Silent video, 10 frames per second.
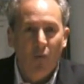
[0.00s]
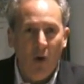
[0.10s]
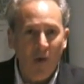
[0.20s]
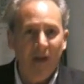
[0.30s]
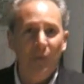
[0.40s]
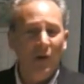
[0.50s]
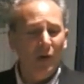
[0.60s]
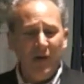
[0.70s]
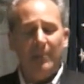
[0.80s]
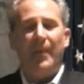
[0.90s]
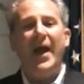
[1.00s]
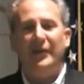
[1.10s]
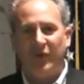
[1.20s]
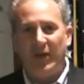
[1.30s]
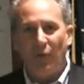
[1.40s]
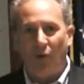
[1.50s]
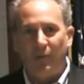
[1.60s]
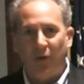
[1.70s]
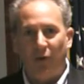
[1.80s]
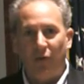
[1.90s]
What we need, we don't need to pass any
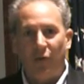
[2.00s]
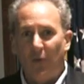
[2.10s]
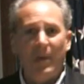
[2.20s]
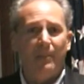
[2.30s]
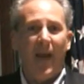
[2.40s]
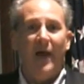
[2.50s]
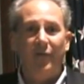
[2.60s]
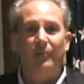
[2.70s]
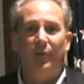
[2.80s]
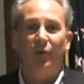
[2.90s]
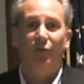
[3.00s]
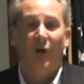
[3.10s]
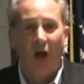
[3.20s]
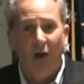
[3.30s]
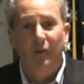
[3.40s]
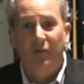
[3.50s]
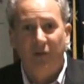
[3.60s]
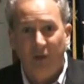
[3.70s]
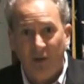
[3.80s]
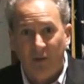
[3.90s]
more bills. We've been passing bills for hundreds
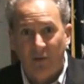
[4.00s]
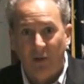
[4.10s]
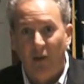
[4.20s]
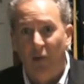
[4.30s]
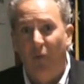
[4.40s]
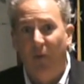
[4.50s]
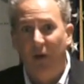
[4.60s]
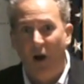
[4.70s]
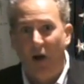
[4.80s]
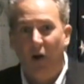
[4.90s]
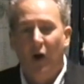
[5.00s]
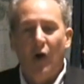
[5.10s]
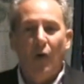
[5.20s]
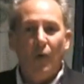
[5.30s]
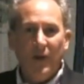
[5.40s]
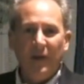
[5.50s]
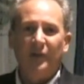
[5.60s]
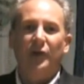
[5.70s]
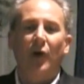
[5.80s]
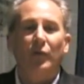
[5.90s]
of years, and look where we are. We need
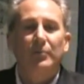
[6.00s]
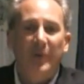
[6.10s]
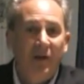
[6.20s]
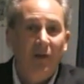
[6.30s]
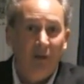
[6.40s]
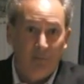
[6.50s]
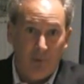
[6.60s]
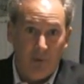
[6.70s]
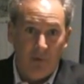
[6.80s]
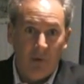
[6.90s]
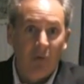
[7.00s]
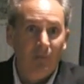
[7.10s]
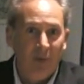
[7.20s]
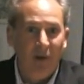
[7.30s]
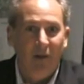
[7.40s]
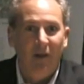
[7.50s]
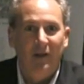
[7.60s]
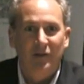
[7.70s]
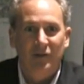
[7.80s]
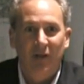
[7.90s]
to start repealing bills, repealing
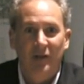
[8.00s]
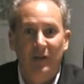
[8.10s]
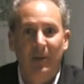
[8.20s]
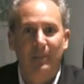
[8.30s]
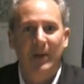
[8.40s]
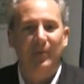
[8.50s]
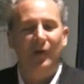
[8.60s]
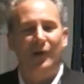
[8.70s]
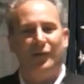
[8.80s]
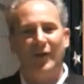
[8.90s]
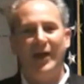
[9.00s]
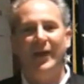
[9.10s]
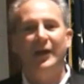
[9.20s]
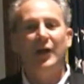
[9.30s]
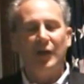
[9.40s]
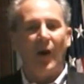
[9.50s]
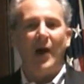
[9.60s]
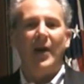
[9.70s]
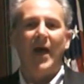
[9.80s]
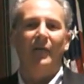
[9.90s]
legislation. I mean, people are saying that,
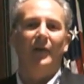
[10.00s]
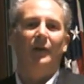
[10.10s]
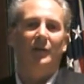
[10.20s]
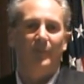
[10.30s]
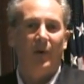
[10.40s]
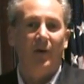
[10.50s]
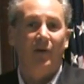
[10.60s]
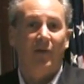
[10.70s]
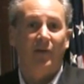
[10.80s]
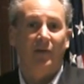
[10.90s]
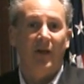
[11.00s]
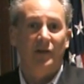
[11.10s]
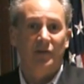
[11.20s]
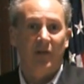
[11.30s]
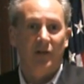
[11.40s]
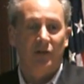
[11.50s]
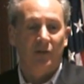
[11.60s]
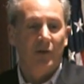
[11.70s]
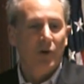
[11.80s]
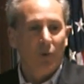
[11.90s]
I don't have any experience as a legislator.
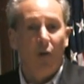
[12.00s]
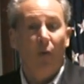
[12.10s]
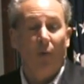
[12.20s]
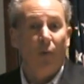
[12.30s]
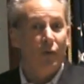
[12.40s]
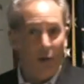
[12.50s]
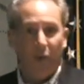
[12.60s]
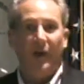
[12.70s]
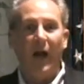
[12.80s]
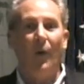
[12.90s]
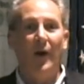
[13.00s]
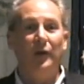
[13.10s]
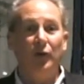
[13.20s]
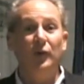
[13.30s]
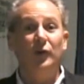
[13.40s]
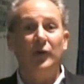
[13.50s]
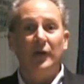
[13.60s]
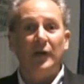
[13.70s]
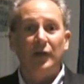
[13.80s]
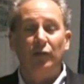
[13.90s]
Well, the only thing I want to do
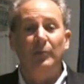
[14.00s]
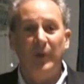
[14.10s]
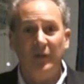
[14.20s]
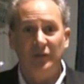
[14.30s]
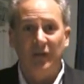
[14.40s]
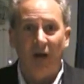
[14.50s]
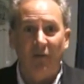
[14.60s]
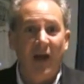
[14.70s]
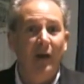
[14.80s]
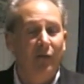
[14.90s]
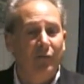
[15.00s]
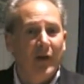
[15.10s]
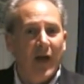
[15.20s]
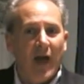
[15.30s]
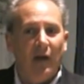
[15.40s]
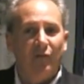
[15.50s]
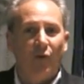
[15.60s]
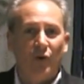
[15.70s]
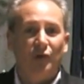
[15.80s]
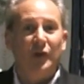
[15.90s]
is repeal stuff. And
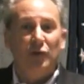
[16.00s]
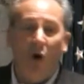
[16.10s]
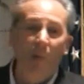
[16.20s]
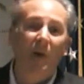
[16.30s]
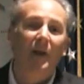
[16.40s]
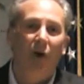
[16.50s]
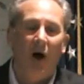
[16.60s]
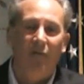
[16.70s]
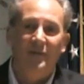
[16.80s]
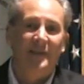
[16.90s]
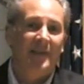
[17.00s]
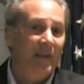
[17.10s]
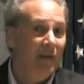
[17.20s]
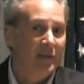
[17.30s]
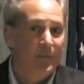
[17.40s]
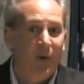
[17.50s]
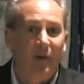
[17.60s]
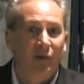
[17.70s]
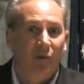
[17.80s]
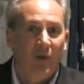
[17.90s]
unfortunately, nobody in office has any
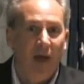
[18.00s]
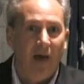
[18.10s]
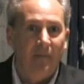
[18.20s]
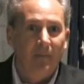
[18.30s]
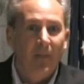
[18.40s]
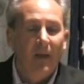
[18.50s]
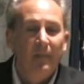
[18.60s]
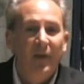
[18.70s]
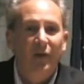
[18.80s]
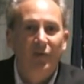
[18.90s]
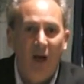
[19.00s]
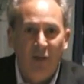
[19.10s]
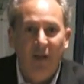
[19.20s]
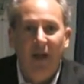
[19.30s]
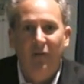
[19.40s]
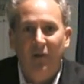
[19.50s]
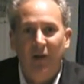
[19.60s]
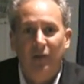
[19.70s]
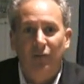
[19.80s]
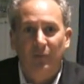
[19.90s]
experience doing that because nothing ever
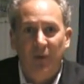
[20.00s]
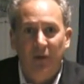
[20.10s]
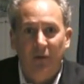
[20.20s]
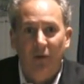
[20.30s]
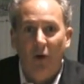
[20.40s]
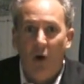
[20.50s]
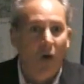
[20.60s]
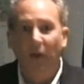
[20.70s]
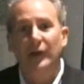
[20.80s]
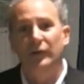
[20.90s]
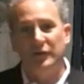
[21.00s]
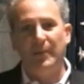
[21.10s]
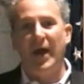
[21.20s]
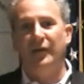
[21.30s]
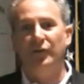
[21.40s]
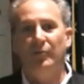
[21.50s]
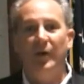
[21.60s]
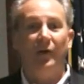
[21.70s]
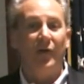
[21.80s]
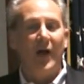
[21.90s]
gets repealed. All they do is pass new
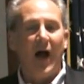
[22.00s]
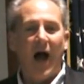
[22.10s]
bills.